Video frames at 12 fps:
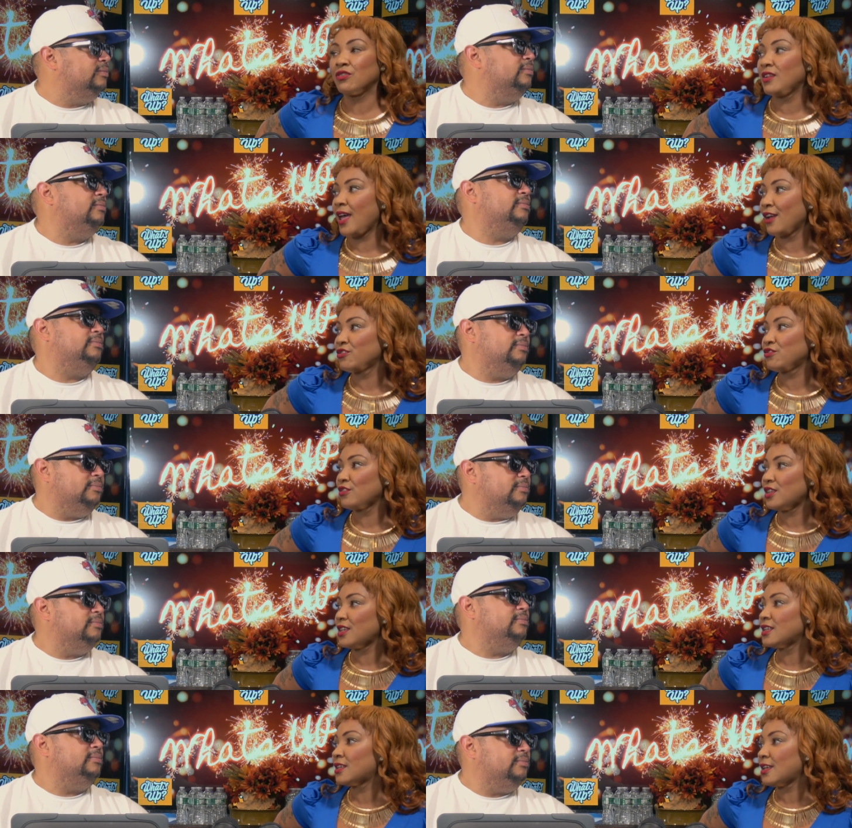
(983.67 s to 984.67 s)
Speaker 1: can
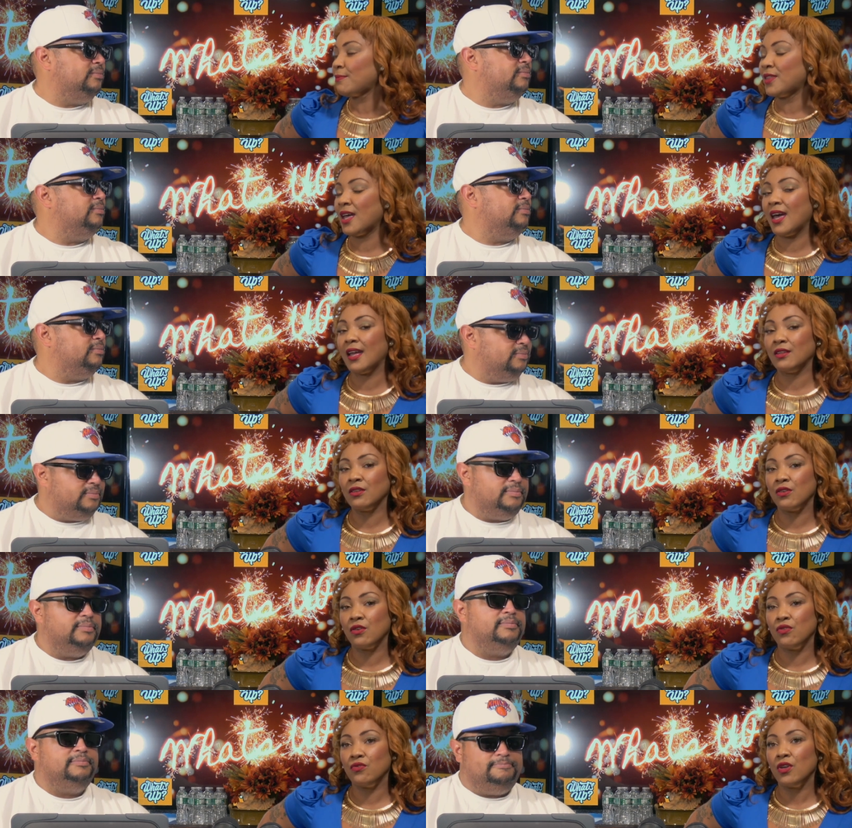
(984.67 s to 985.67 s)
actually keep that, you
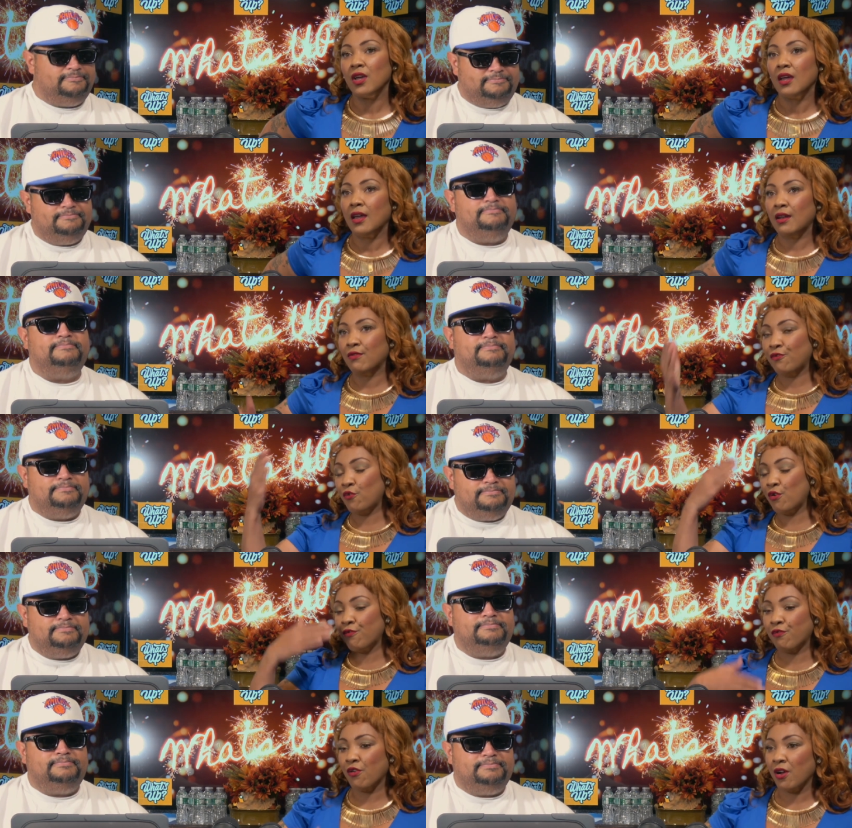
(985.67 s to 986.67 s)
know, in the
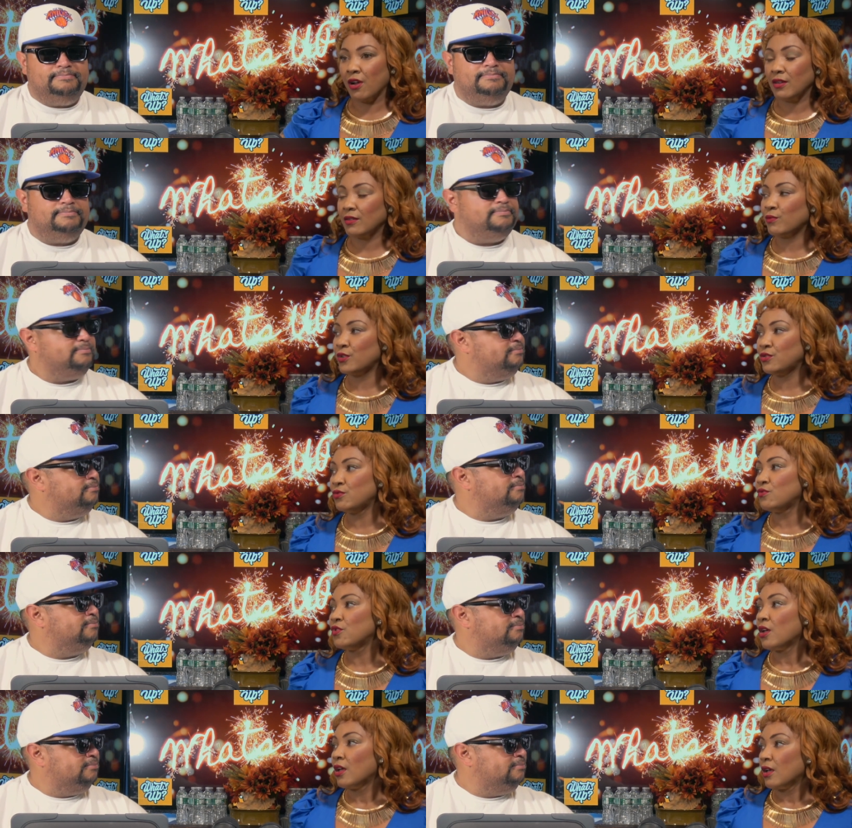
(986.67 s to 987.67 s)
forefront when
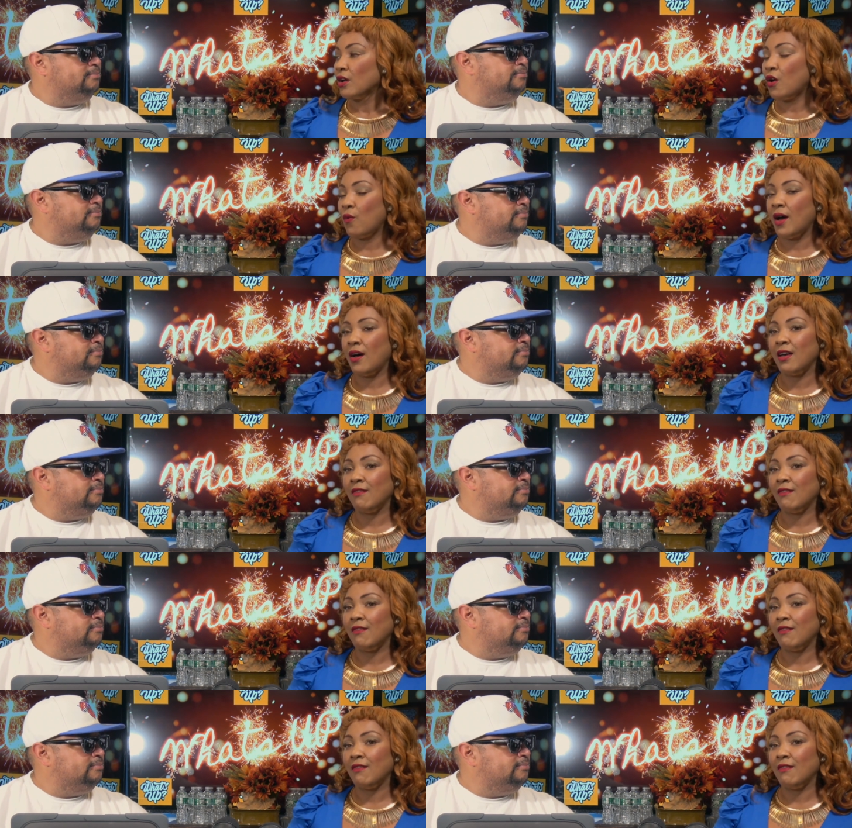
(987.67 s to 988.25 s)
you go out